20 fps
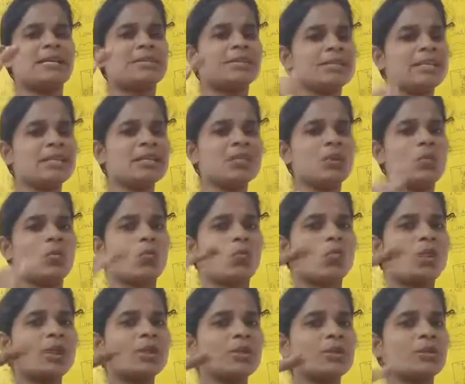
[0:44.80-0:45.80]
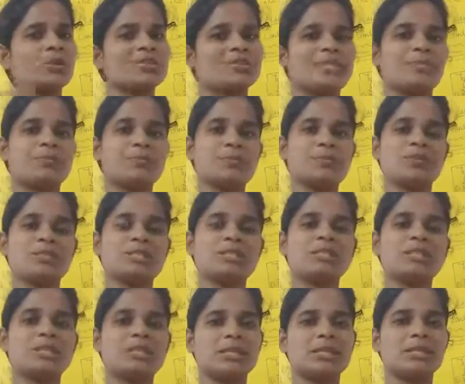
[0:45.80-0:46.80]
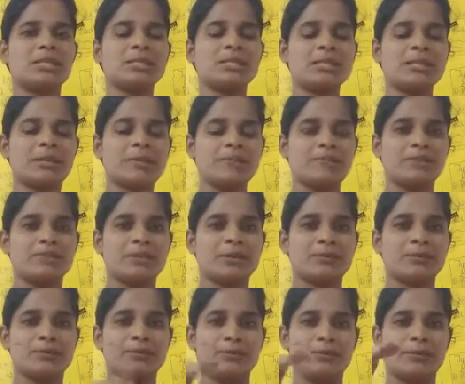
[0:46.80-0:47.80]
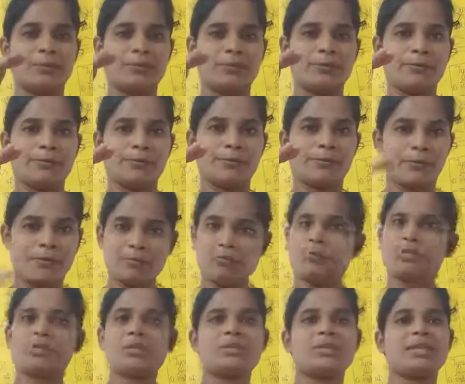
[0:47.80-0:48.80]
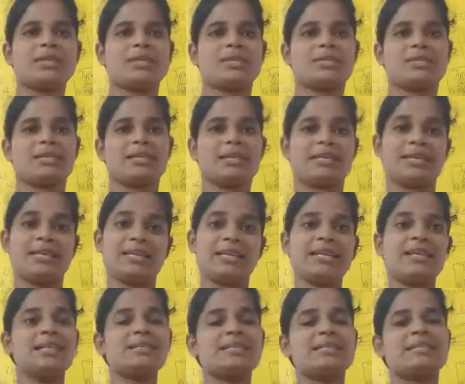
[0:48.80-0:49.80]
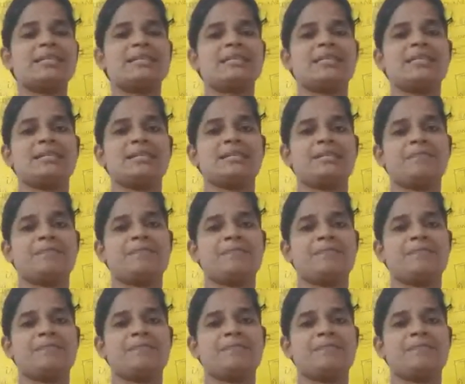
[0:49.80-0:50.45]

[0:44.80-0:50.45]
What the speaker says: thing what you are supposed to learn from today. Each lesson.